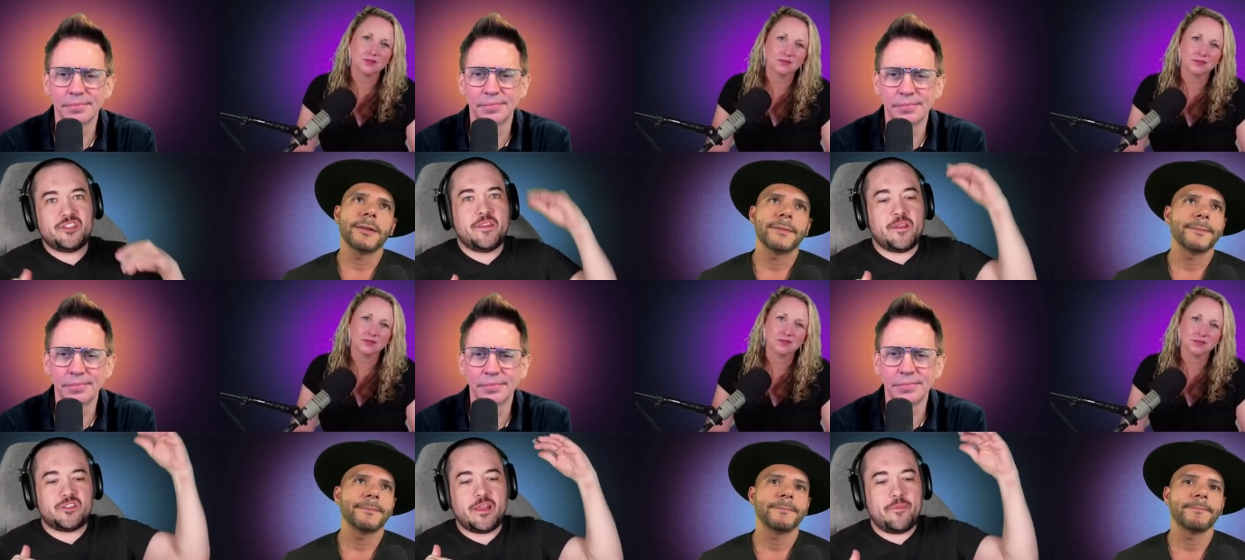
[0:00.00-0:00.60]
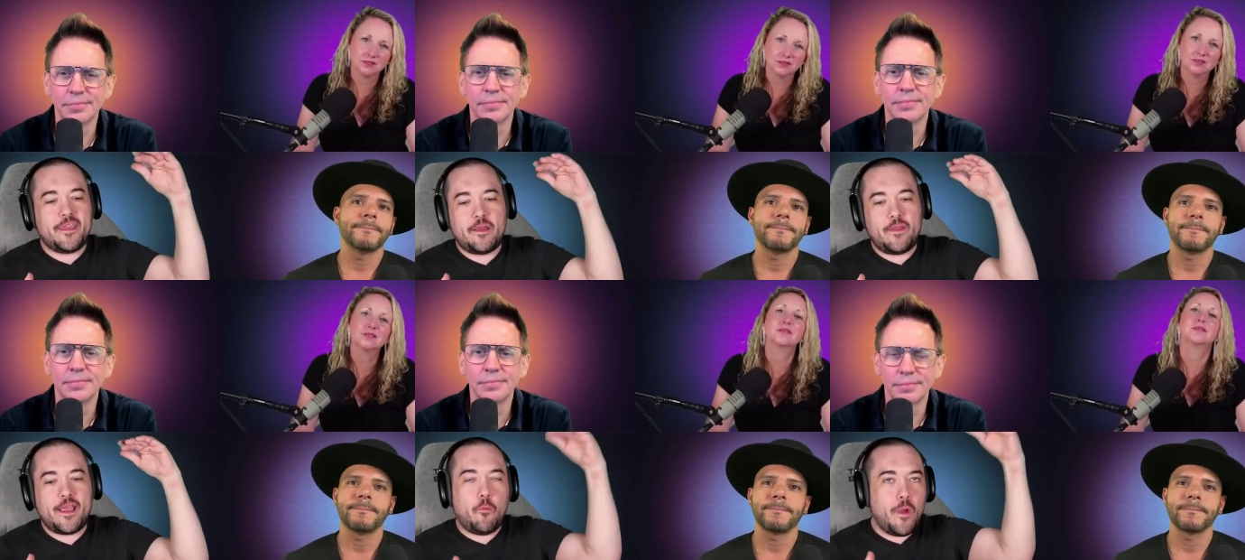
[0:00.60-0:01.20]
Speaker 1: and there's something
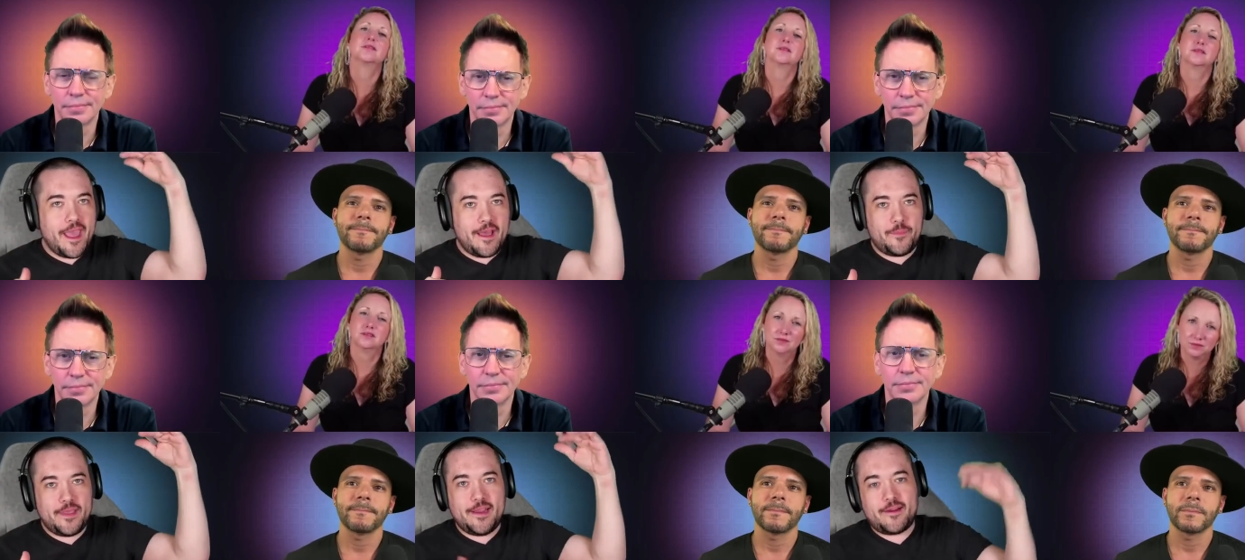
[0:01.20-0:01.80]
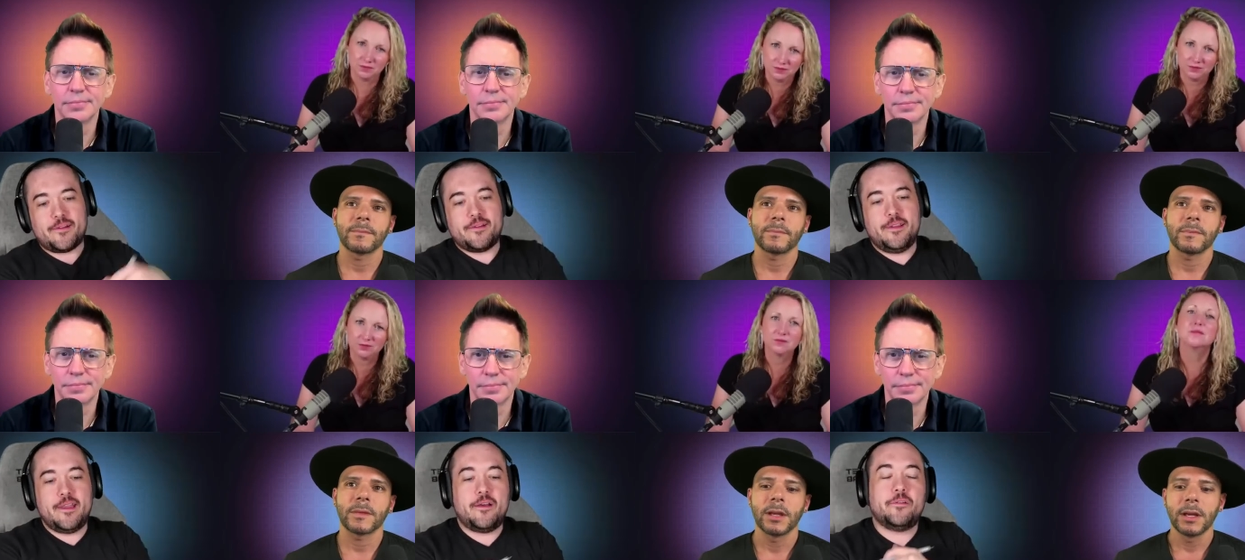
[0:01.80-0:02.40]
like way up here, you
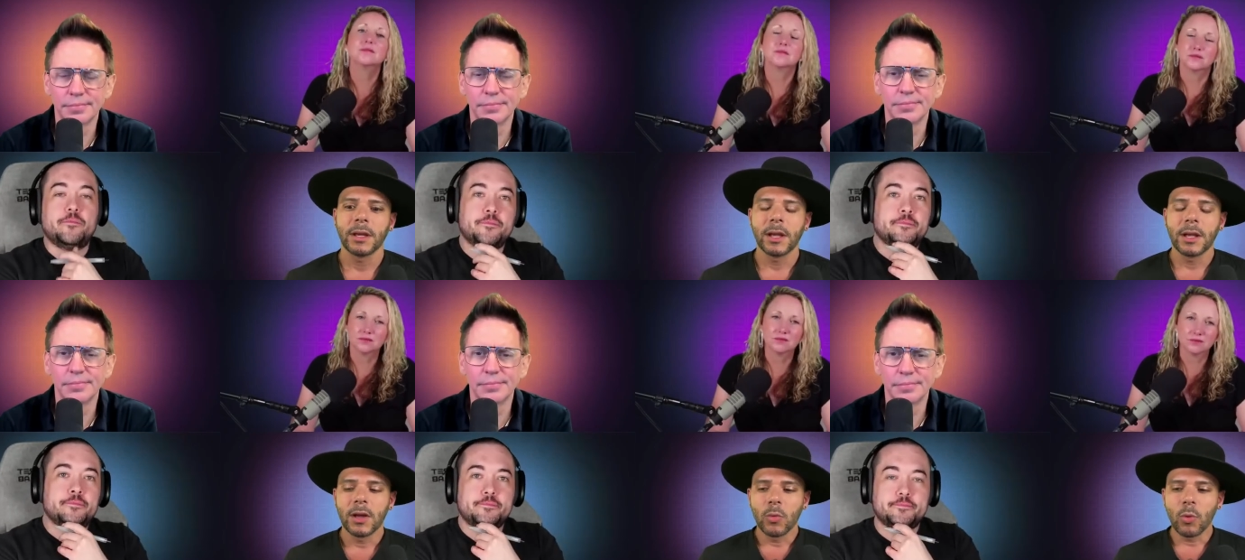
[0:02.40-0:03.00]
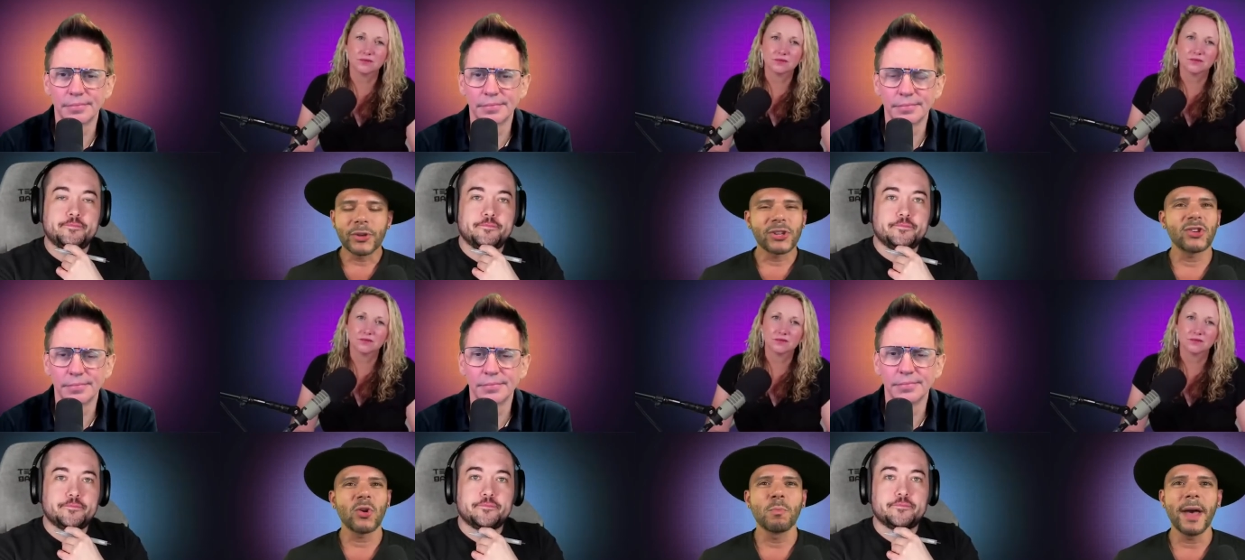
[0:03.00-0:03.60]
know?
Speaker 2: Well,
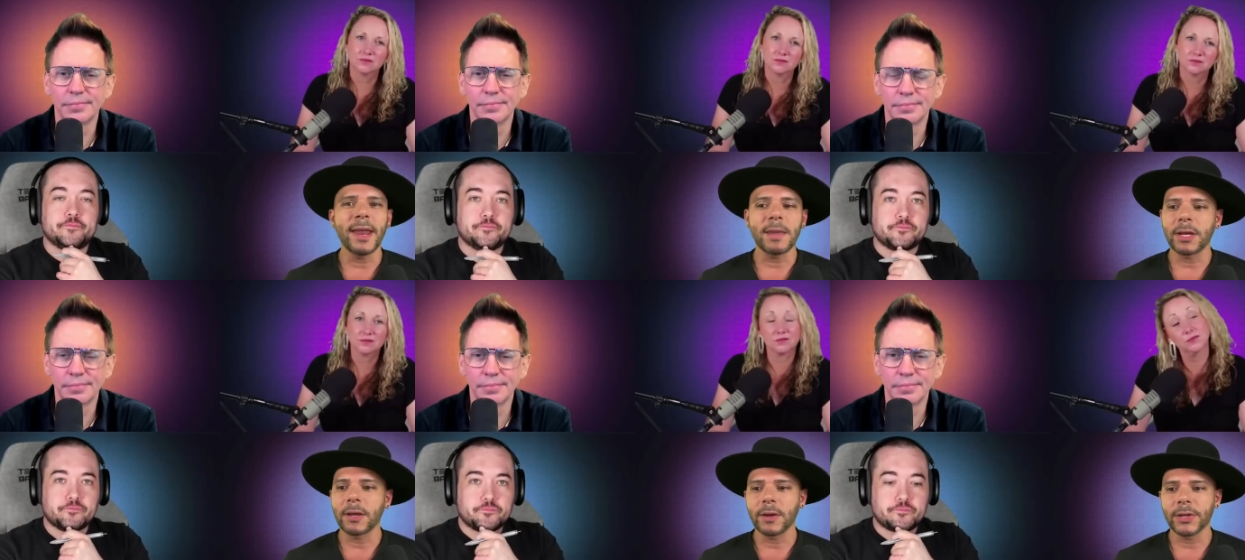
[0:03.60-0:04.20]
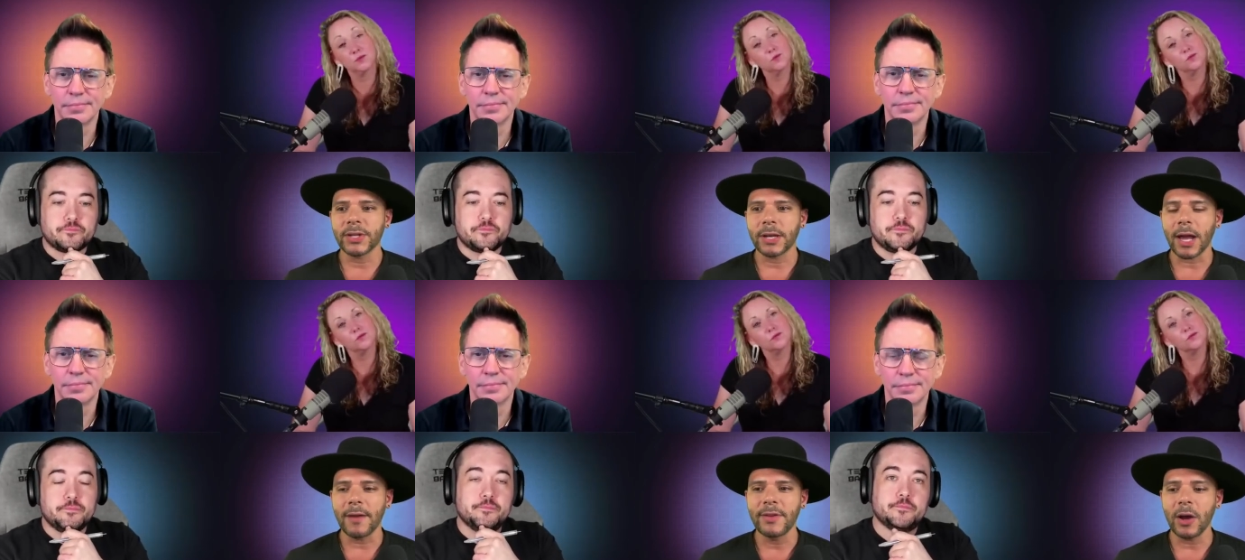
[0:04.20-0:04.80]
there's so many because
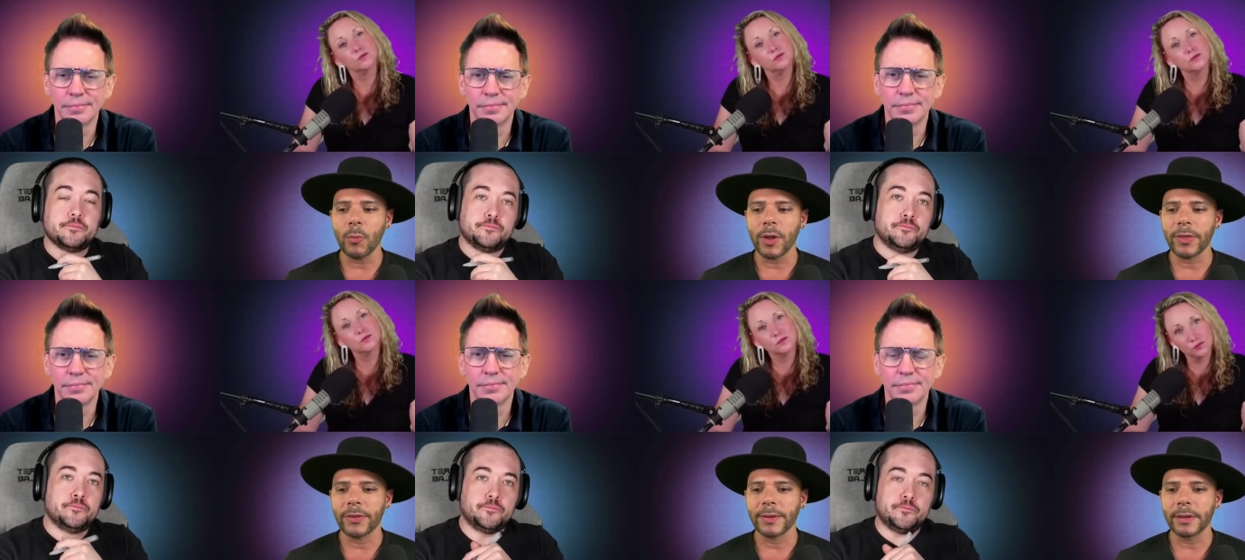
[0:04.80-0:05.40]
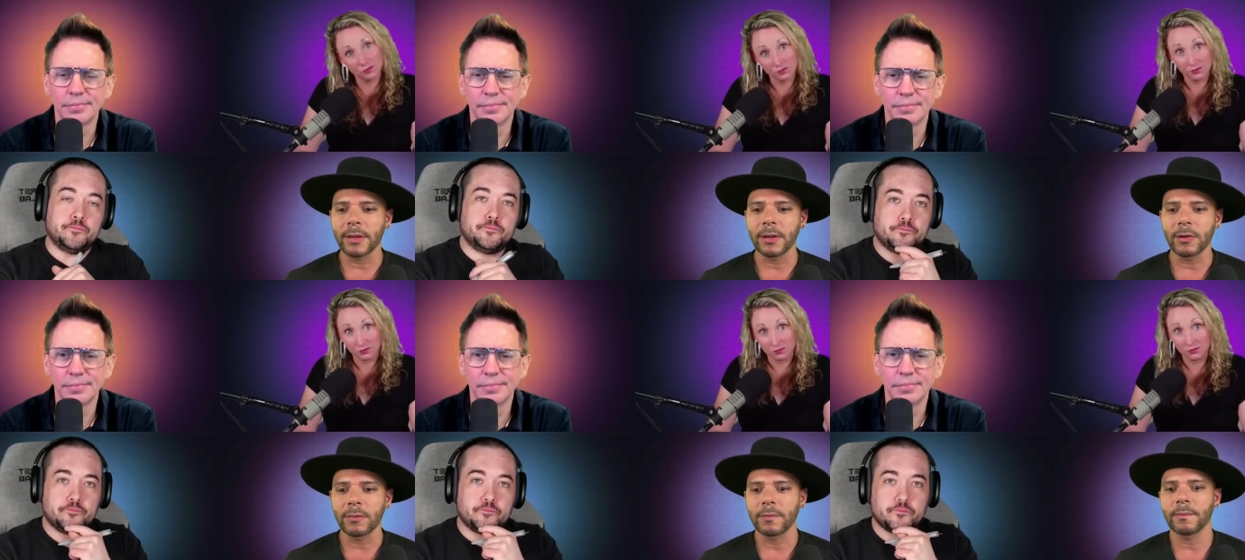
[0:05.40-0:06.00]
like I've dealt with,
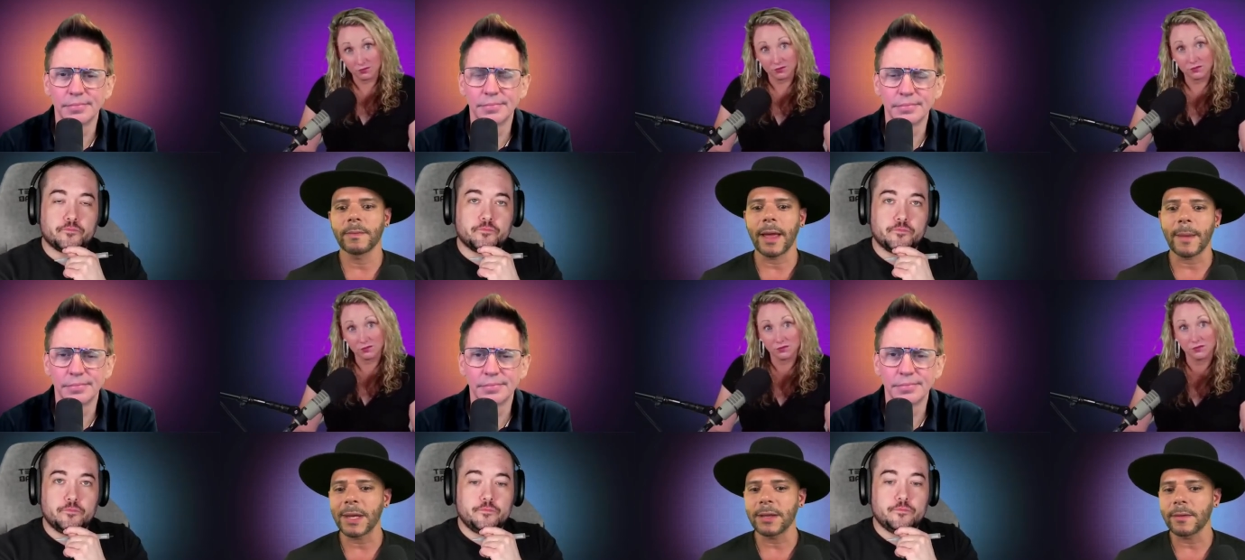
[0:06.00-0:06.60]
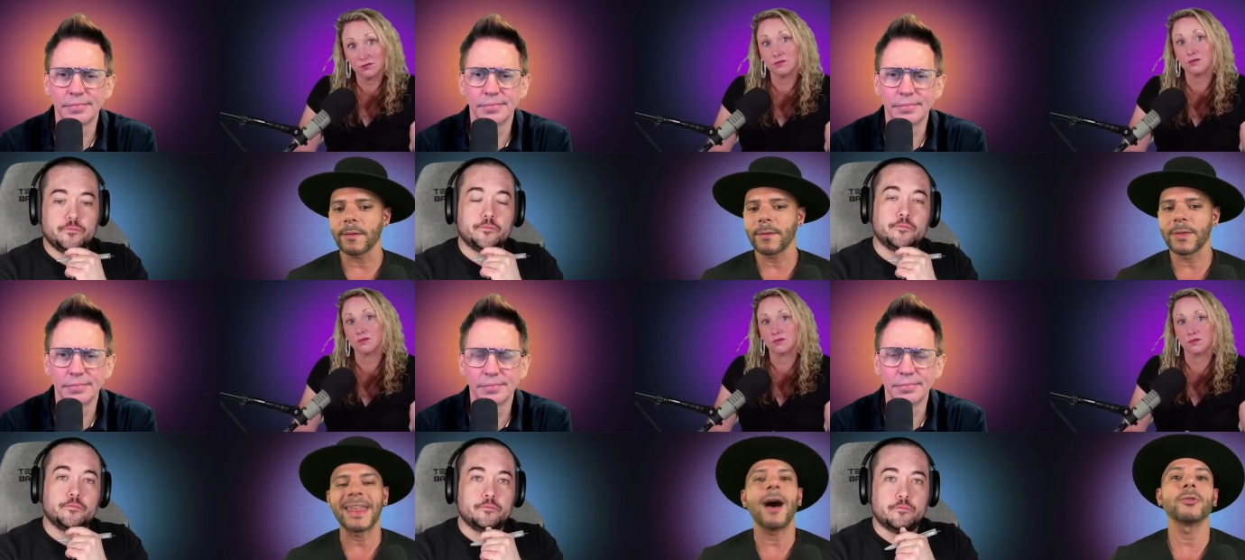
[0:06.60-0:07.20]
you know, I mean,
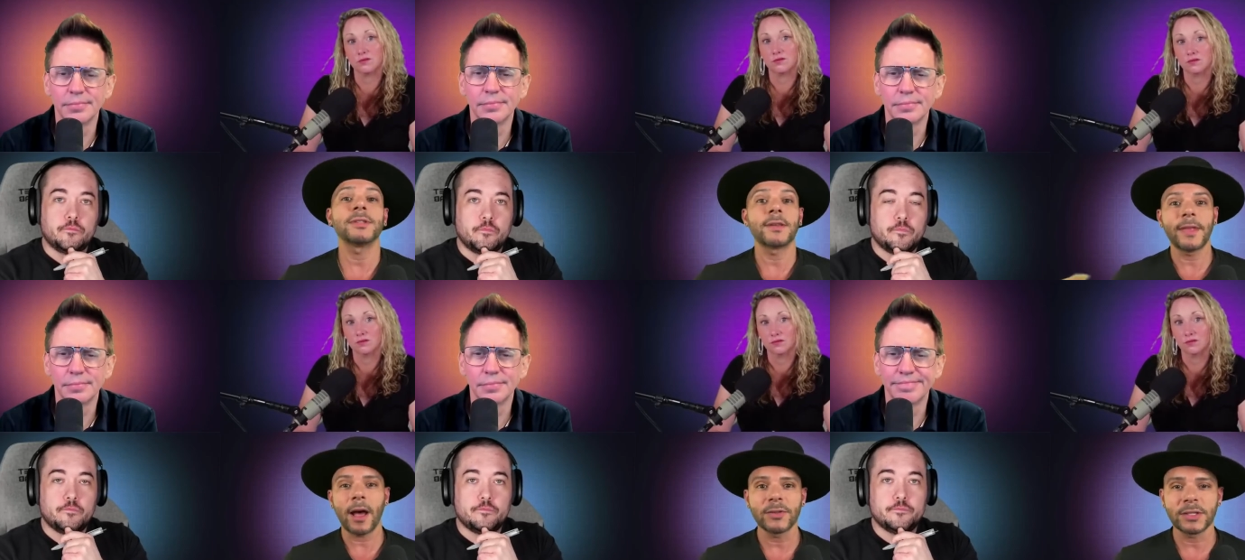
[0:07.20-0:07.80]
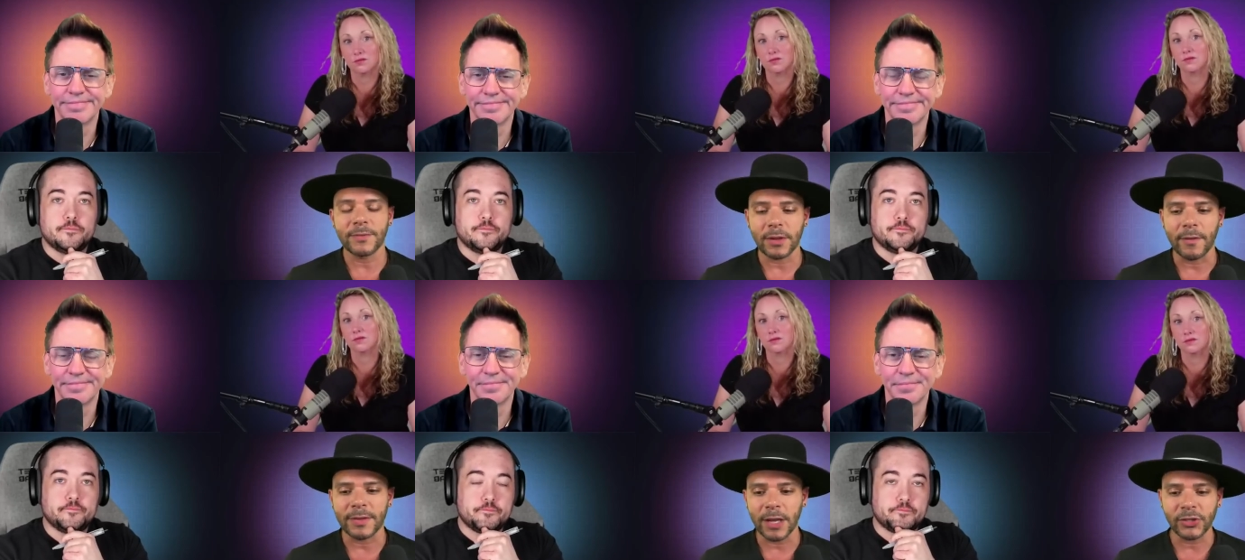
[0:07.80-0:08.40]
thousands and thousands of,
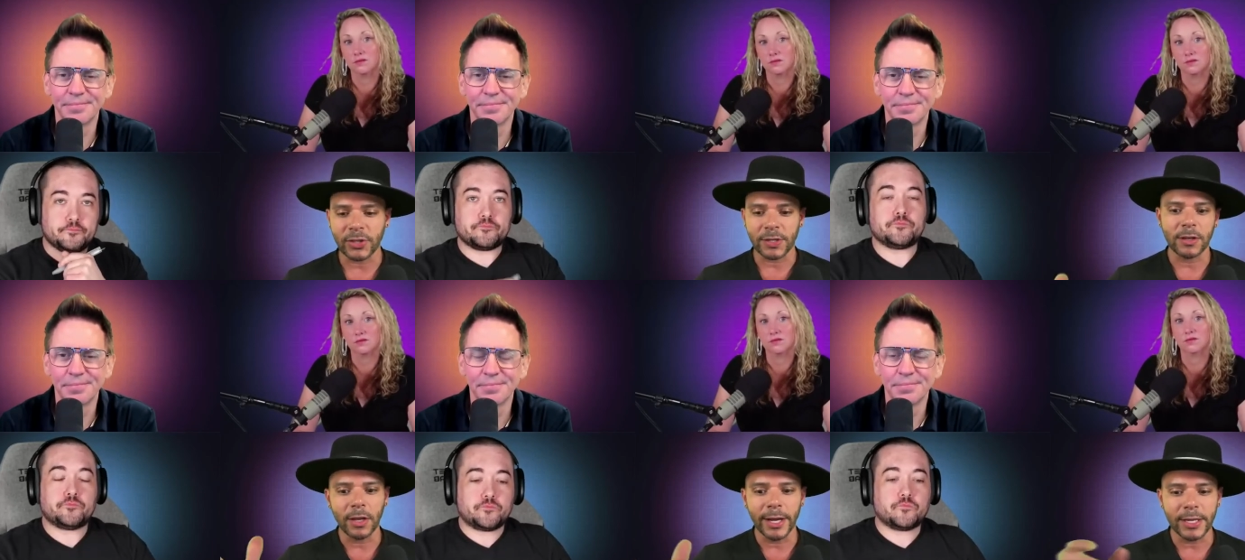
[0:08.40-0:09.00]
of sessions and